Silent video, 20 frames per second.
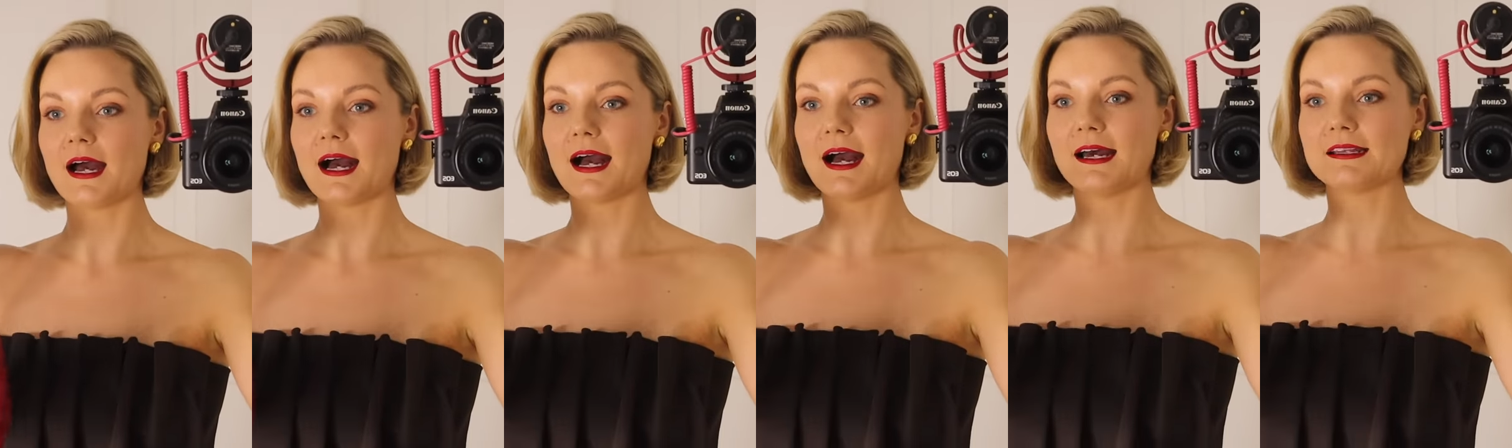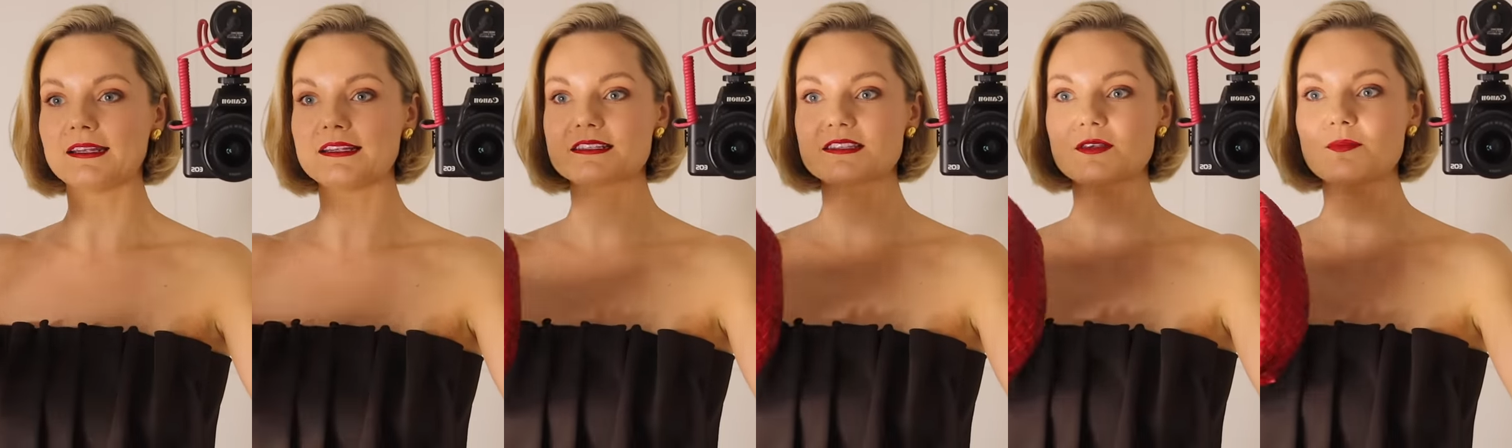
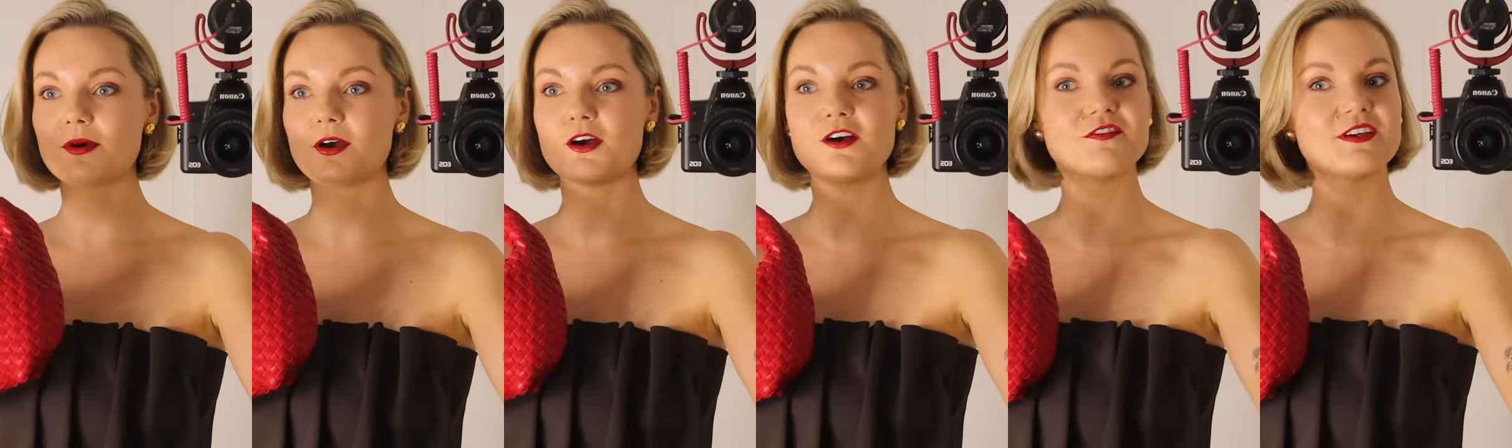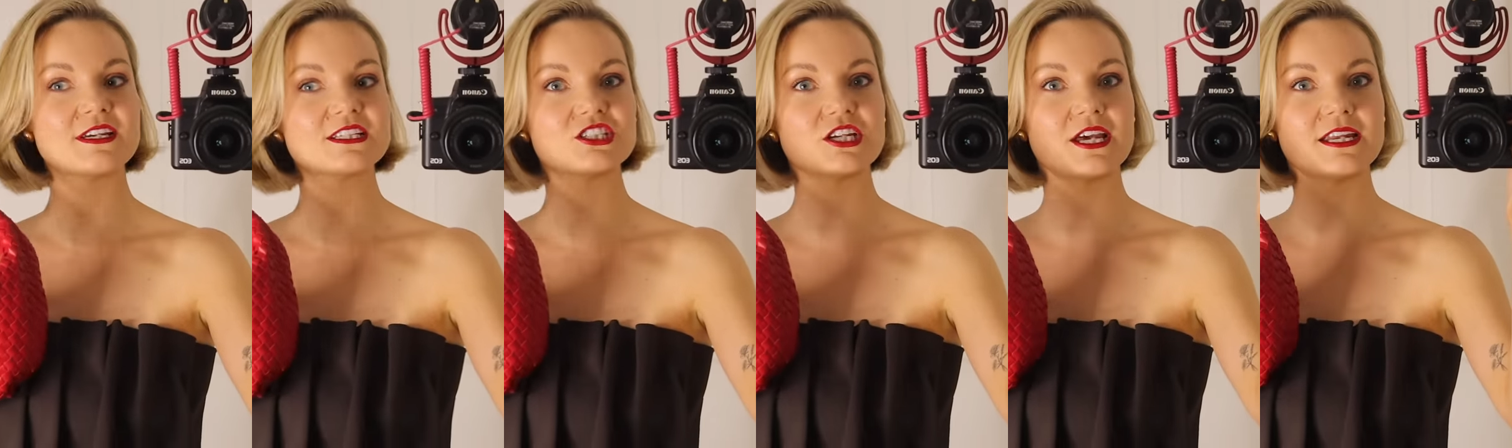And it's the
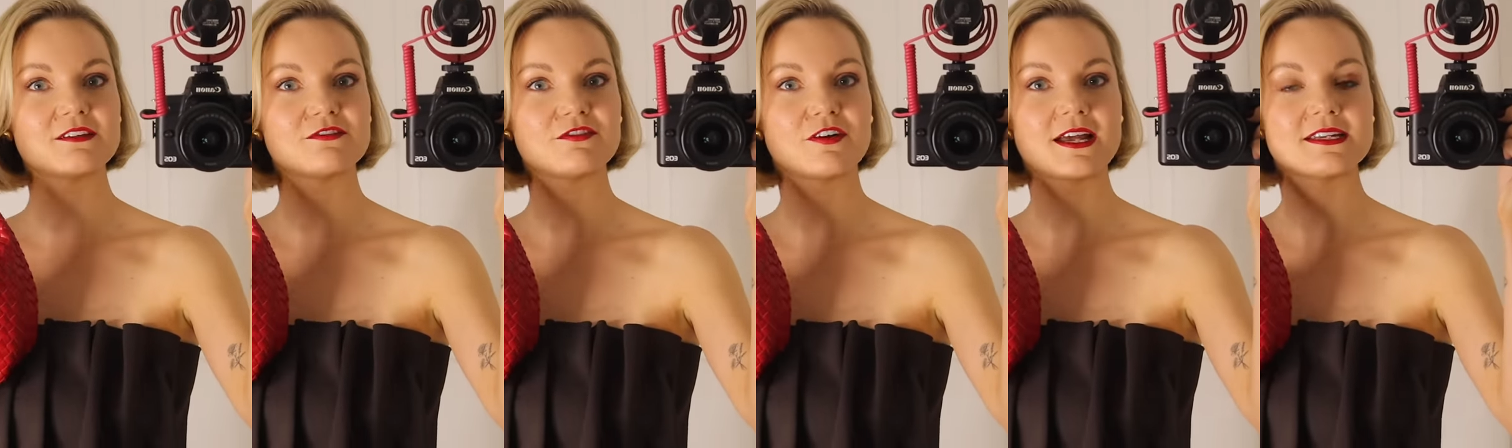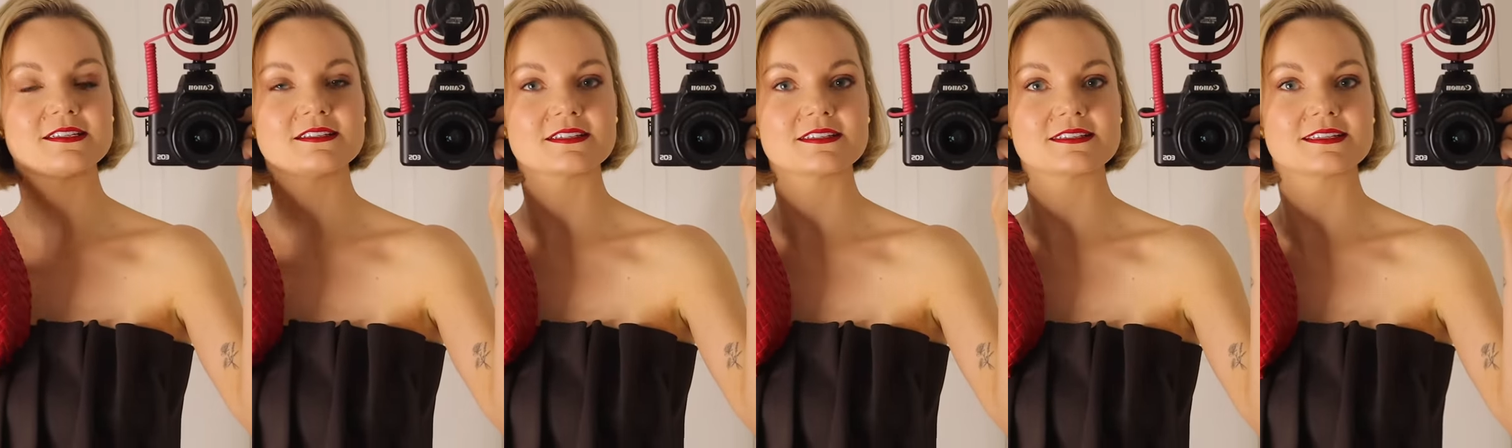perfect shade of
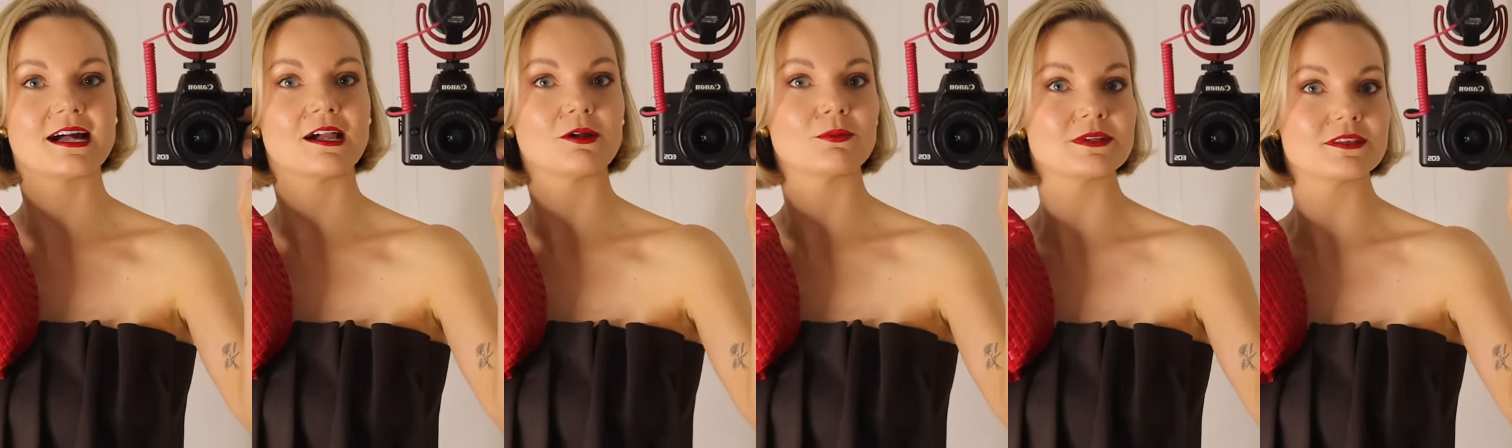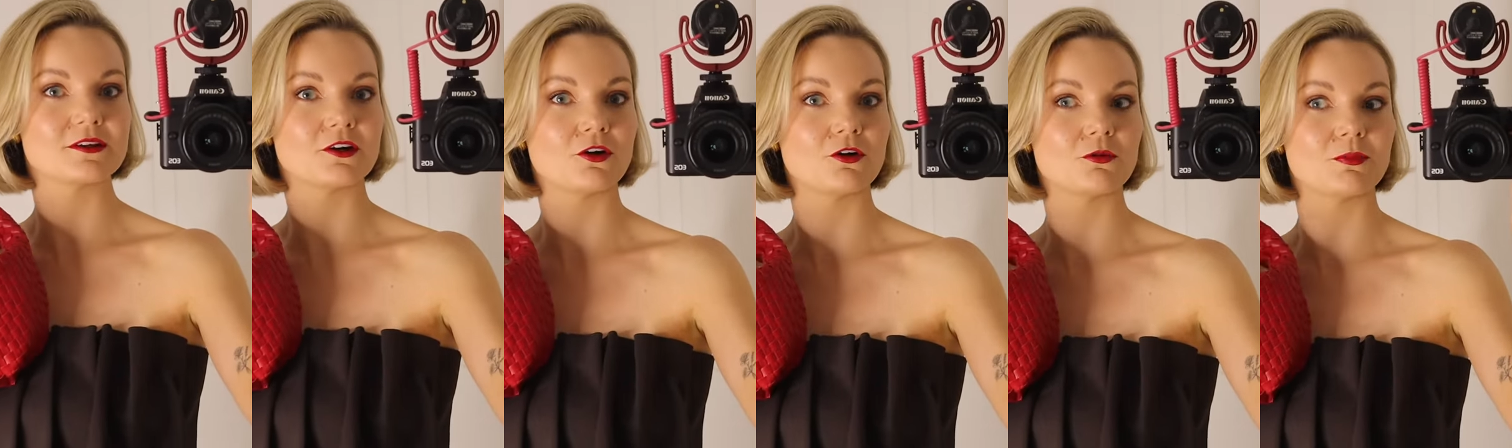red to style
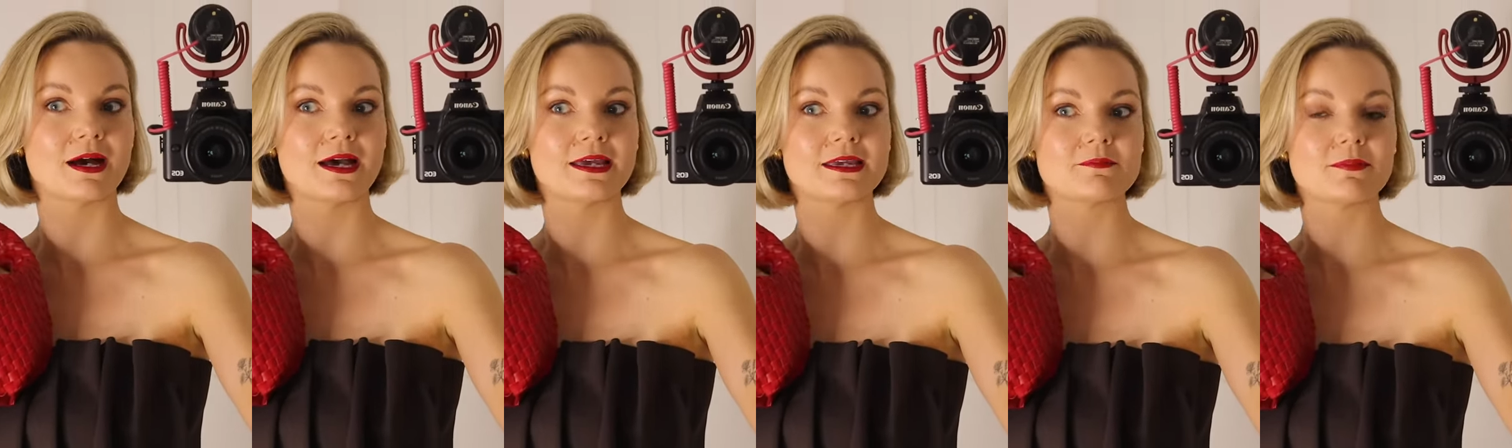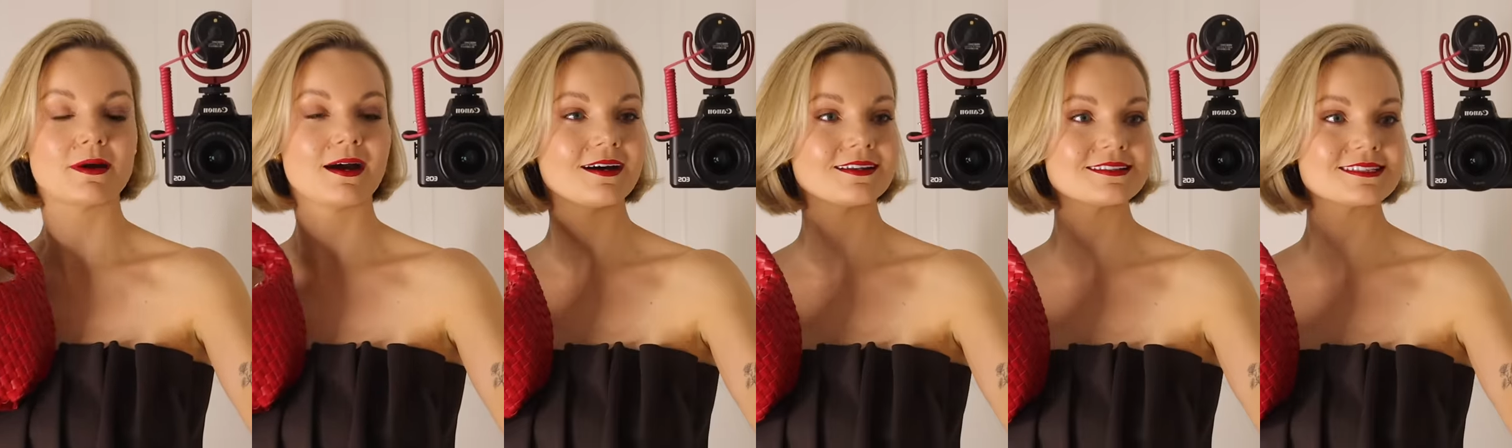with all my
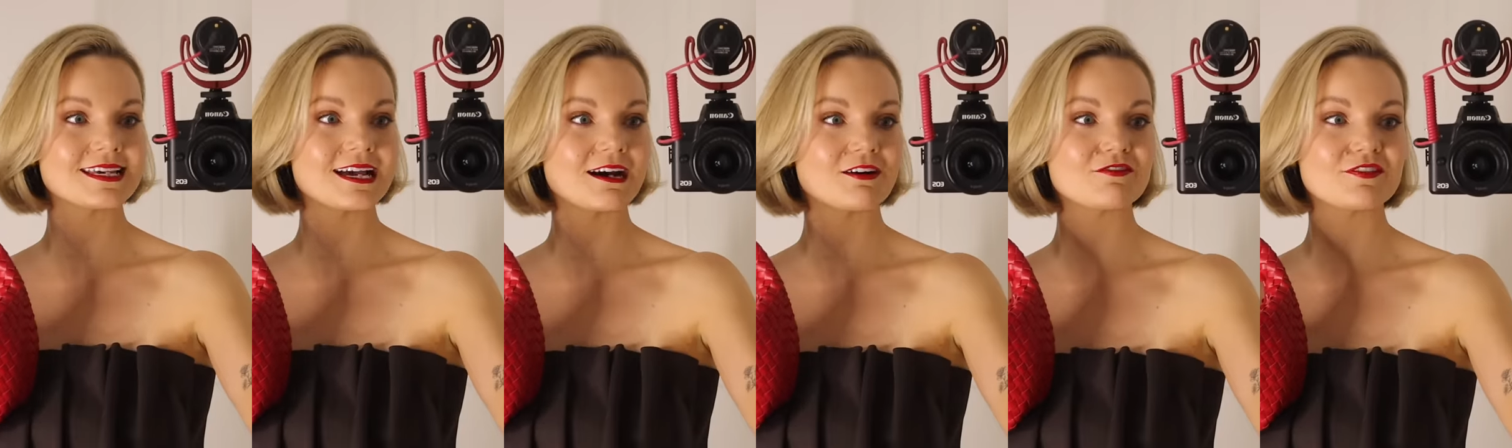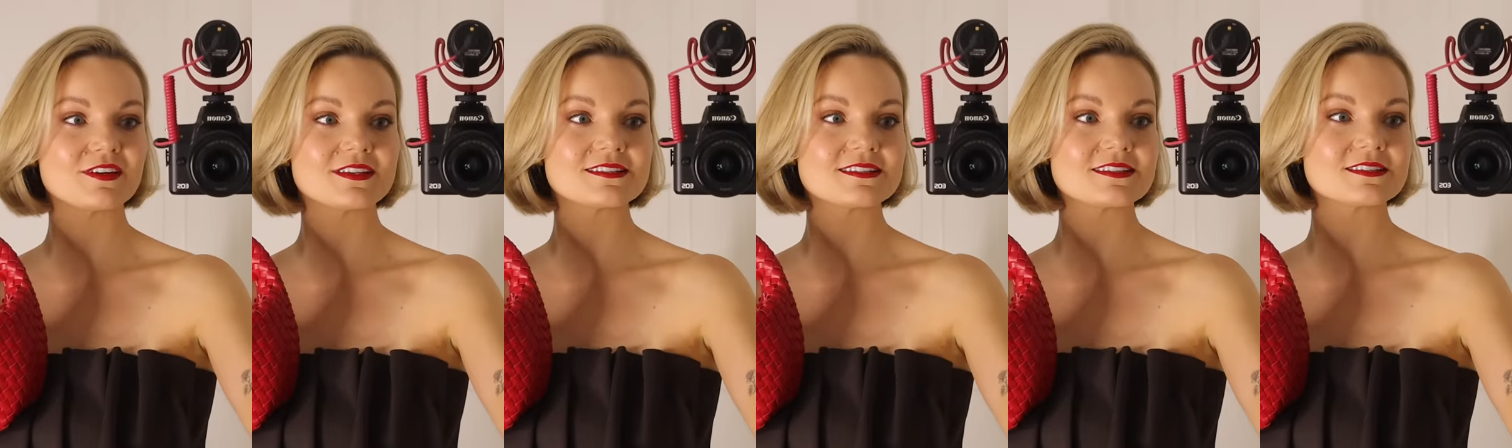party
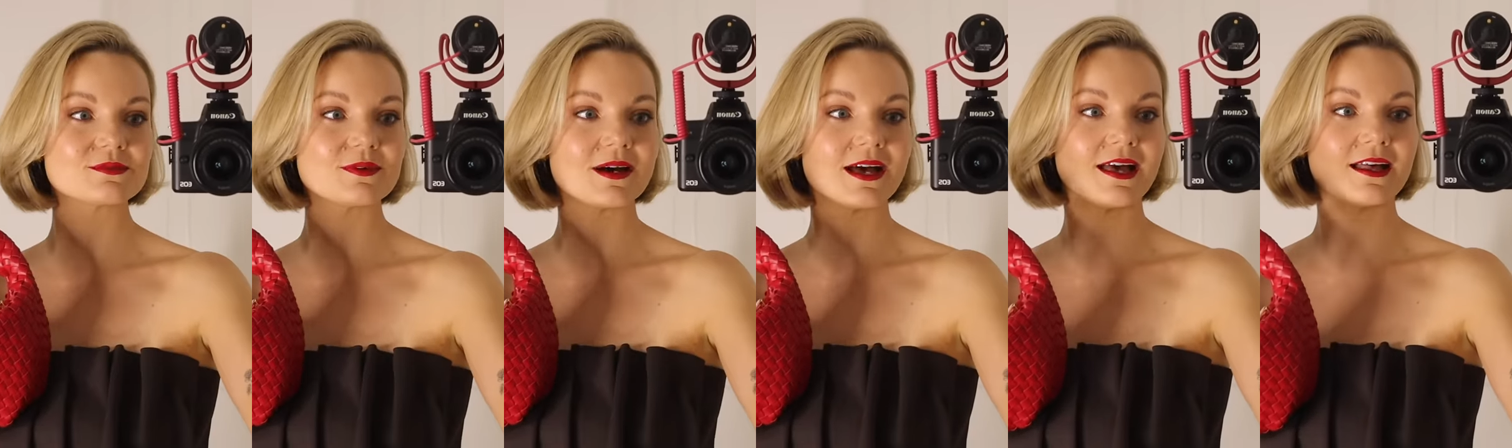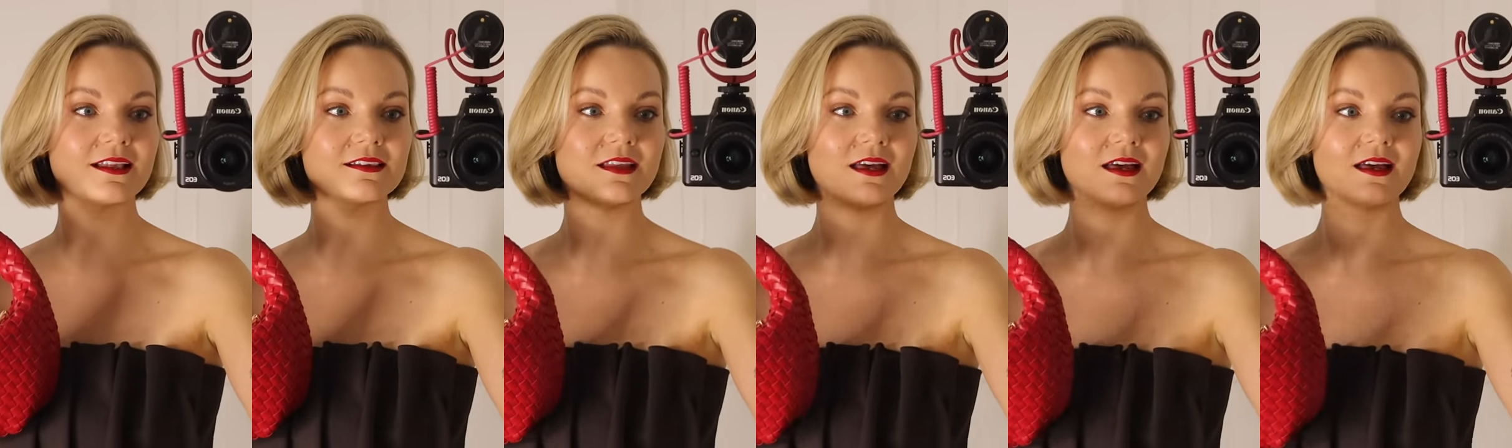outfits as
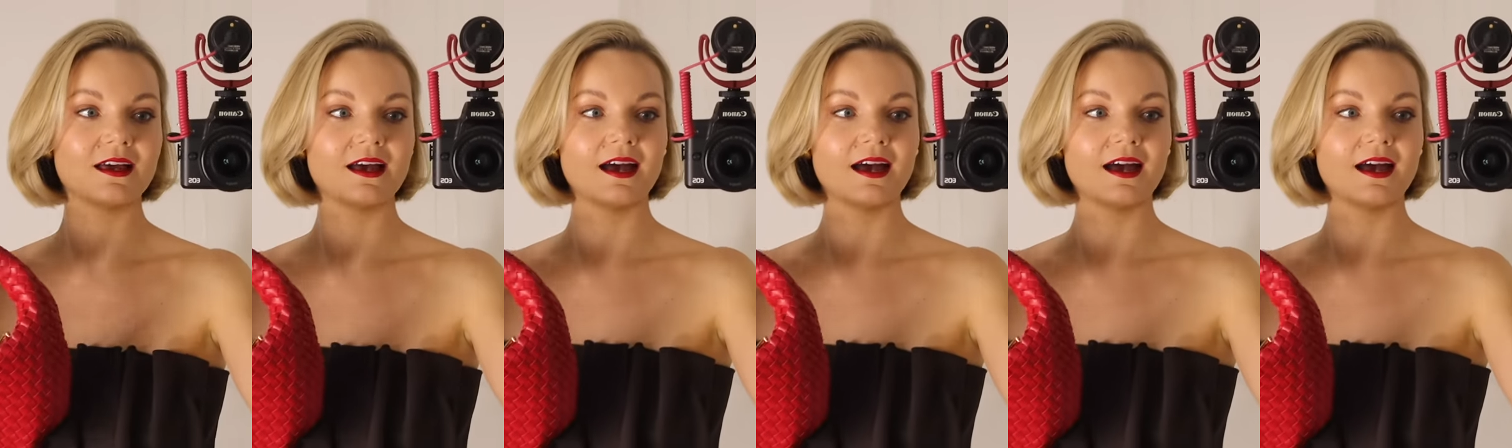well